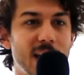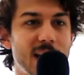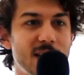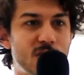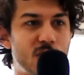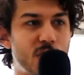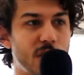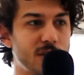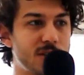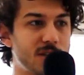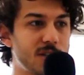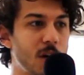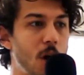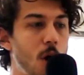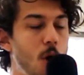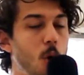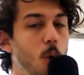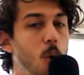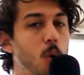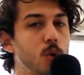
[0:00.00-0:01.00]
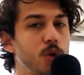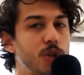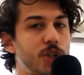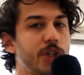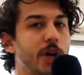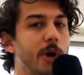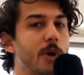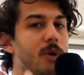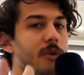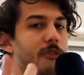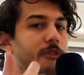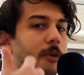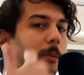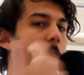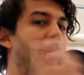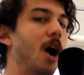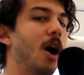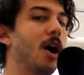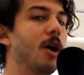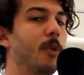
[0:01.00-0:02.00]
It's just all shown from
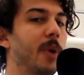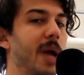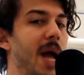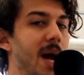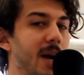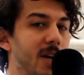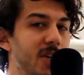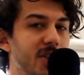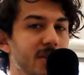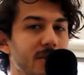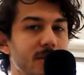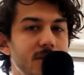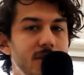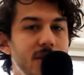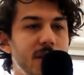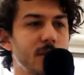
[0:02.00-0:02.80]
her reactions.